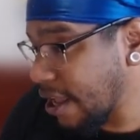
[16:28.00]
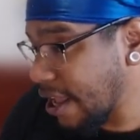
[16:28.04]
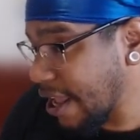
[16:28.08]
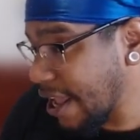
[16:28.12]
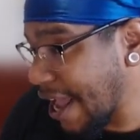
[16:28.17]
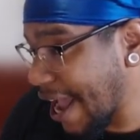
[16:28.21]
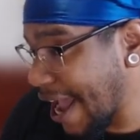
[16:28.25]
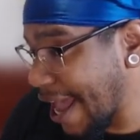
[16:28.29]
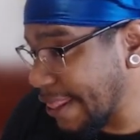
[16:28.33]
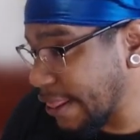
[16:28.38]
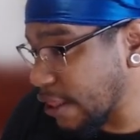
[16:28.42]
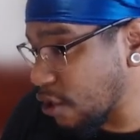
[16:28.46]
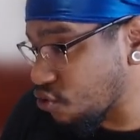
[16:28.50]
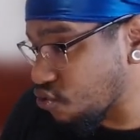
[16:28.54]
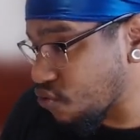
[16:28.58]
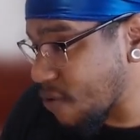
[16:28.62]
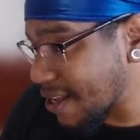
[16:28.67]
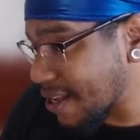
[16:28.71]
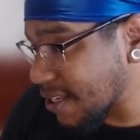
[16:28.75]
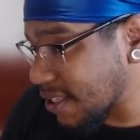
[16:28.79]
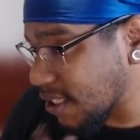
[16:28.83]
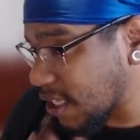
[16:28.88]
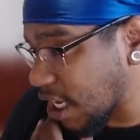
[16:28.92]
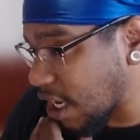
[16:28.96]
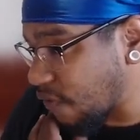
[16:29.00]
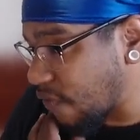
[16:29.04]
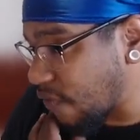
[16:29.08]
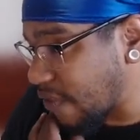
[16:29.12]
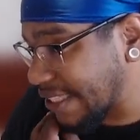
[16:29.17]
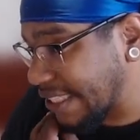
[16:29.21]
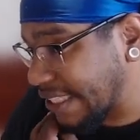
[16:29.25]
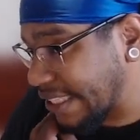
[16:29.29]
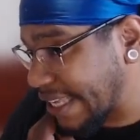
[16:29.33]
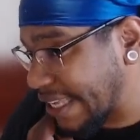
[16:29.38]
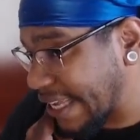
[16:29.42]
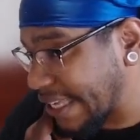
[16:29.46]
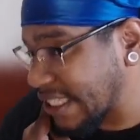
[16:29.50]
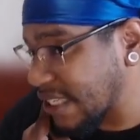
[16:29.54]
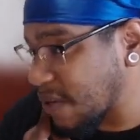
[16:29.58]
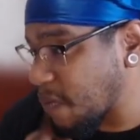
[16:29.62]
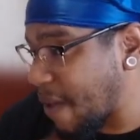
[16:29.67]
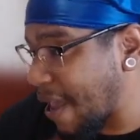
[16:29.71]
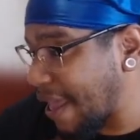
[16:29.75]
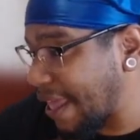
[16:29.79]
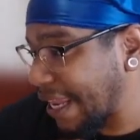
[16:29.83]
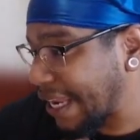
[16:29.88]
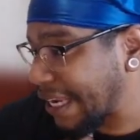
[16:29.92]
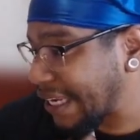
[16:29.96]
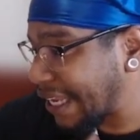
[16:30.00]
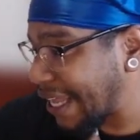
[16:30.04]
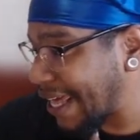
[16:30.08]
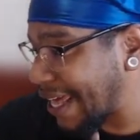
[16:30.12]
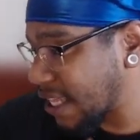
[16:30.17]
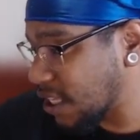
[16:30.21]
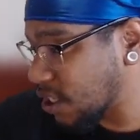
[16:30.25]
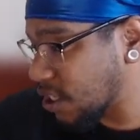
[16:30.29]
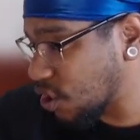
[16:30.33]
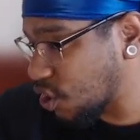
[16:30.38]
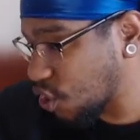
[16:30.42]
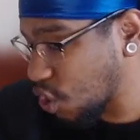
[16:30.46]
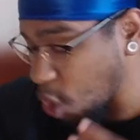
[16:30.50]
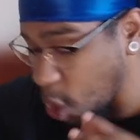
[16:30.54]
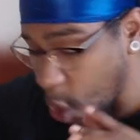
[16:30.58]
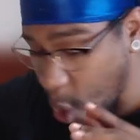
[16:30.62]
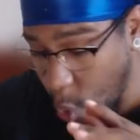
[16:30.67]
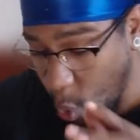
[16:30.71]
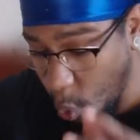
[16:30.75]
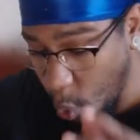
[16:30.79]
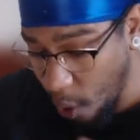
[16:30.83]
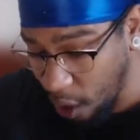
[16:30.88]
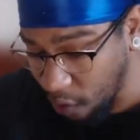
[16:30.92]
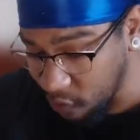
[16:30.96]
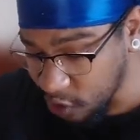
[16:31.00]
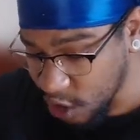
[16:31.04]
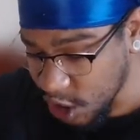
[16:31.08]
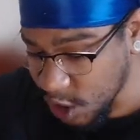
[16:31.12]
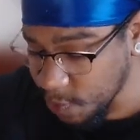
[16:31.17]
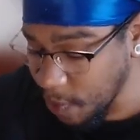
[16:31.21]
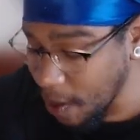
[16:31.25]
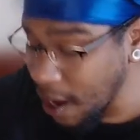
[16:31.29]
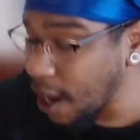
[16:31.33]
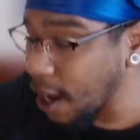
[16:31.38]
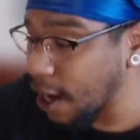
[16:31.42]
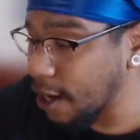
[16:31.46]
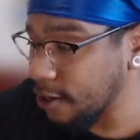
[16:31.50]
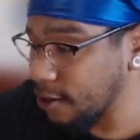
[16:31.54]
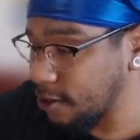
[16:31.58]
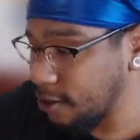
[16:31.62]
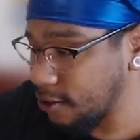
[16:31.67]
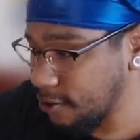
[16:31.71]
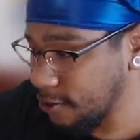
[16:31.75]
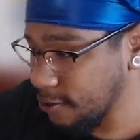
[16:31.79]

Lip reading: and the rest of the six main clans will respond.